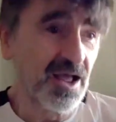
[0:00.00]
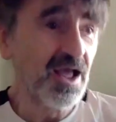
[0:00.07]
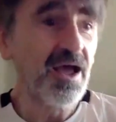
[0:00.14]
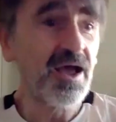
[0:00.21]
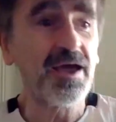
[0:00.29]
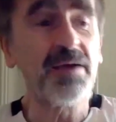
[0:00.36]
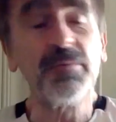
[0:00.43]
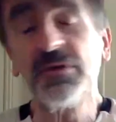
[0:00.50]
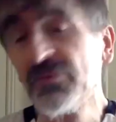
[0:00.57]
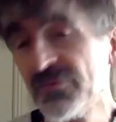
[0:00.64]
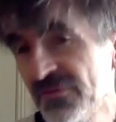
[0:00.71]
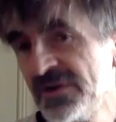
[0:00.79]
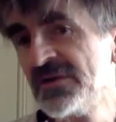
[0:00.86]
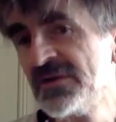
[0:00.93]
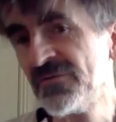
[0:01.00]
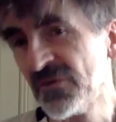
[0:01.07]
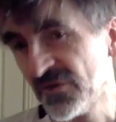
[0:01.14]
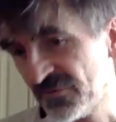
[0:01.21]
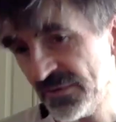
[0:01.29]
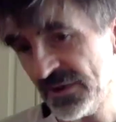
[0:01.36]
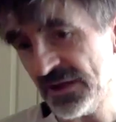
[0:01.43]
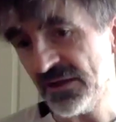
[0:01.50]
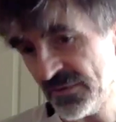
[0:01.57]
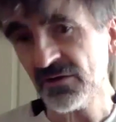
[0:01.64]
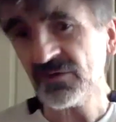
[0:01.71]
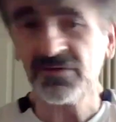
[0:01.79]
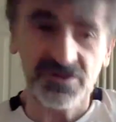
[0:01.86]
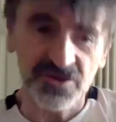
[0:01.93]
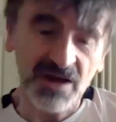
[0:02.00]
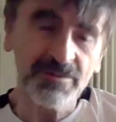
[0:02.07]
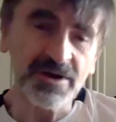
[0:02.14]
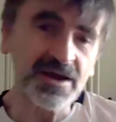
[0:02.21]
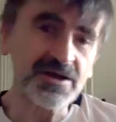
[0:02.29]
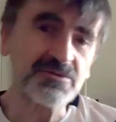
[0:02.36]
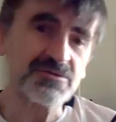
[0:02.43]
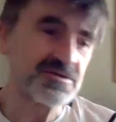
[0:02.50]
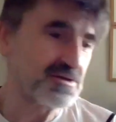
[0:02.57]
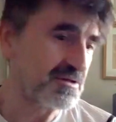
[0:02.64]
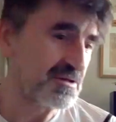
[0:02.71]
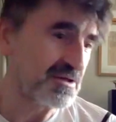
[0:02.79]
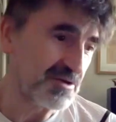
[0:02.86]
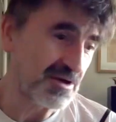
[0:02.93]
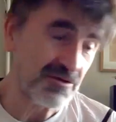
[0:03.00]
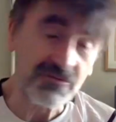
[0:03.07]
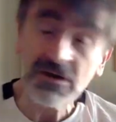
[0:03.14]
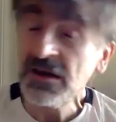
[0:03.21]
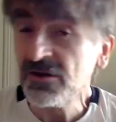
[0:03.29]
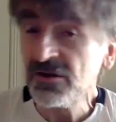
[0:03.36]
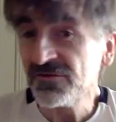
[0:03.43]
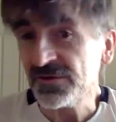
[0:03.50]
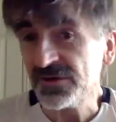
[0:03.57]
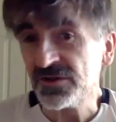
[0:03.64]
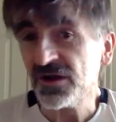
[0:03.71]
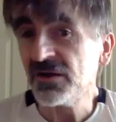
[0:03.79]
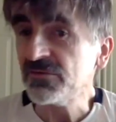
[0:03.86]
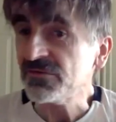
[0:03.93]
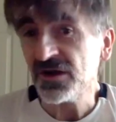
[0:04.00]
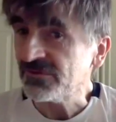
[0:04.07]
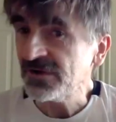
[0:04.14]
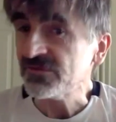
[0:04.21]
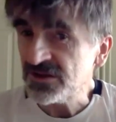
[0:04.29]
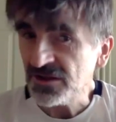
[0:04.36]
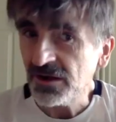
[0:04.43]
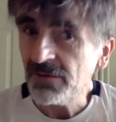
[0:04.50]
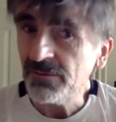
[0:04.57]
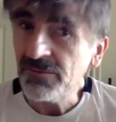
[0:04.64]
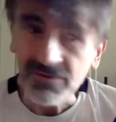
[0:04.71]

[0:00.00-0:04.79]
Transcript: It was very difficult for me. The job I had I really loved my job. It was a great job.